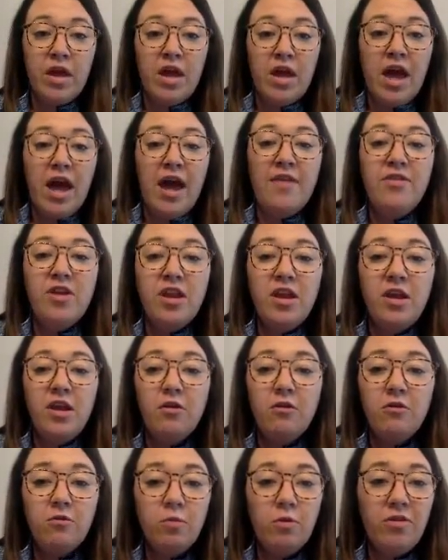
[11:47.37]
And then
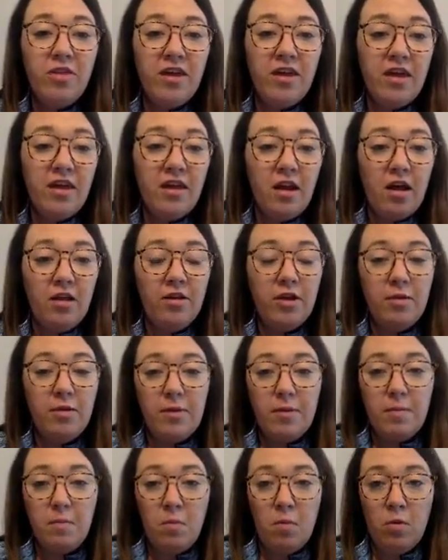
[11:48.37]
here's where they get a little
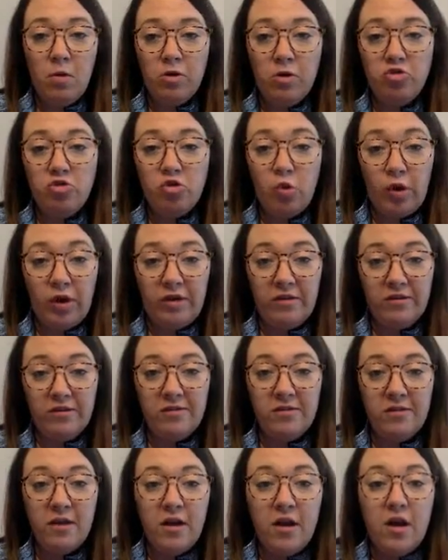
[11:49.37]
bit more
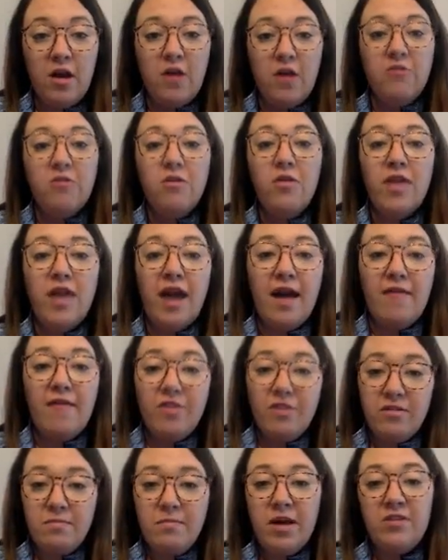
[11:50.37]
choice. So they have
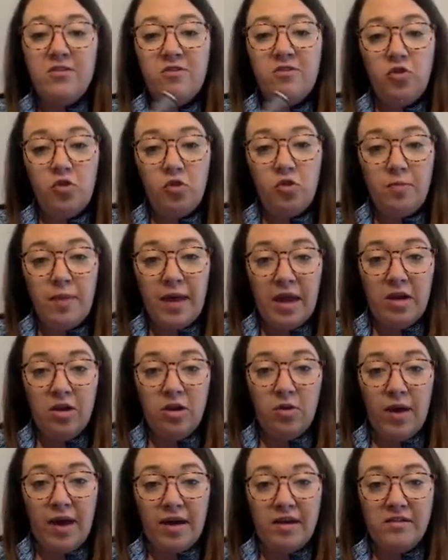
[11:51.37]
these must-do,
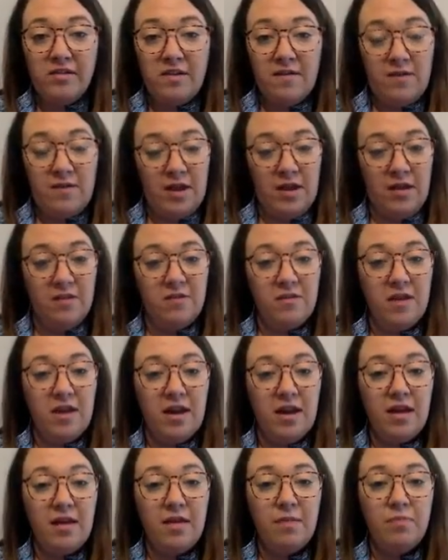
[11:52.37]
may-do activities, and
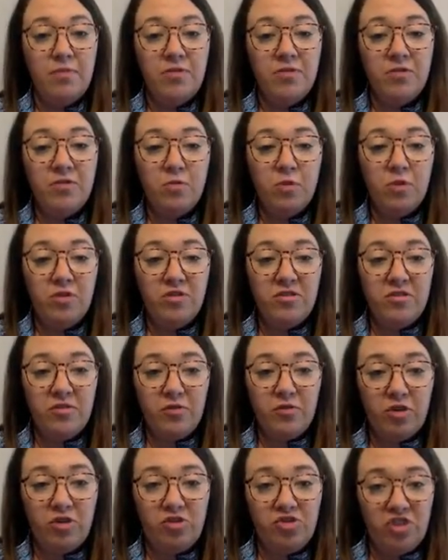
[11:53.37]
this is where the
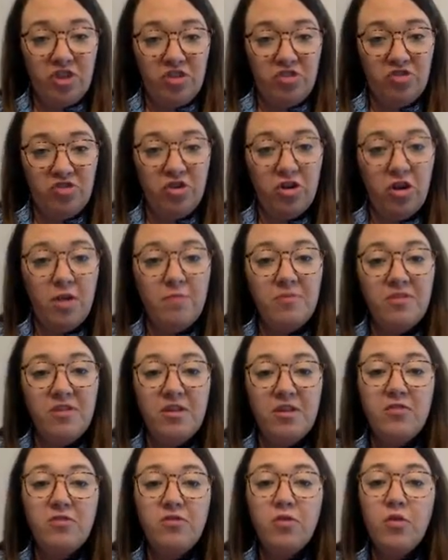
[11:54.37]
differentiation comes
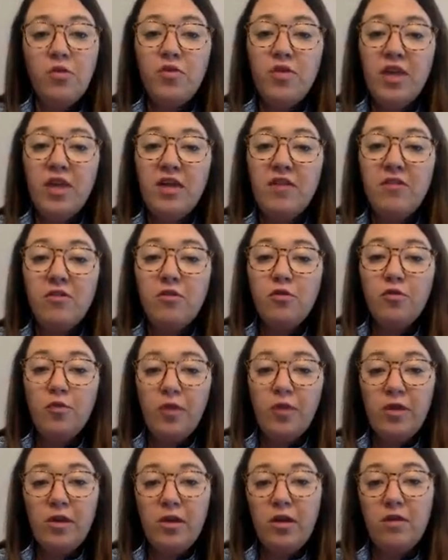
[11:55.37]
in. So if kids are
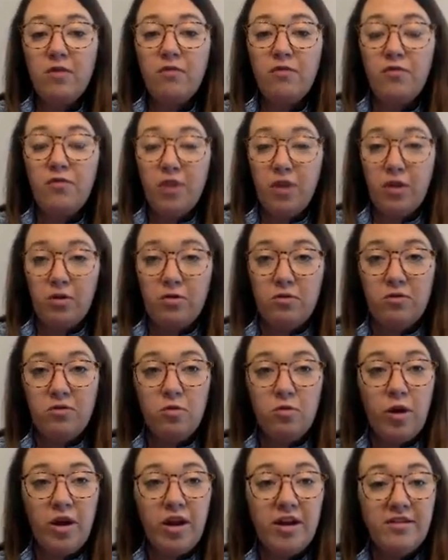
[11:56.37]
feeling confused,
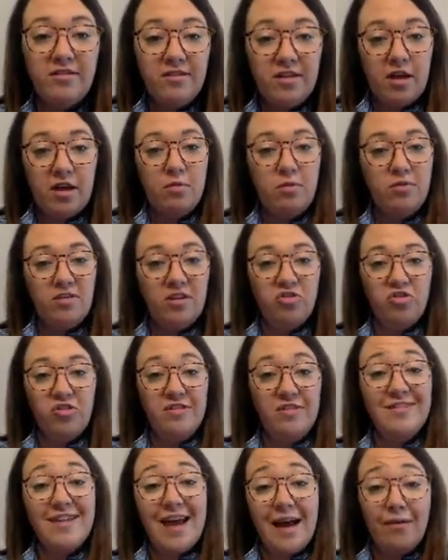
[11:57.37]
what I did was I
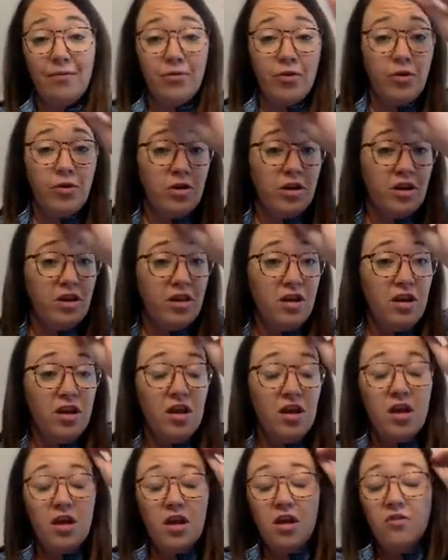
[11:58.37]
just downloaded
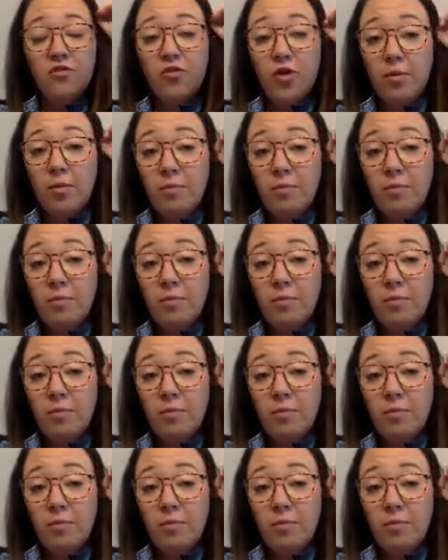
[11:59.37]
from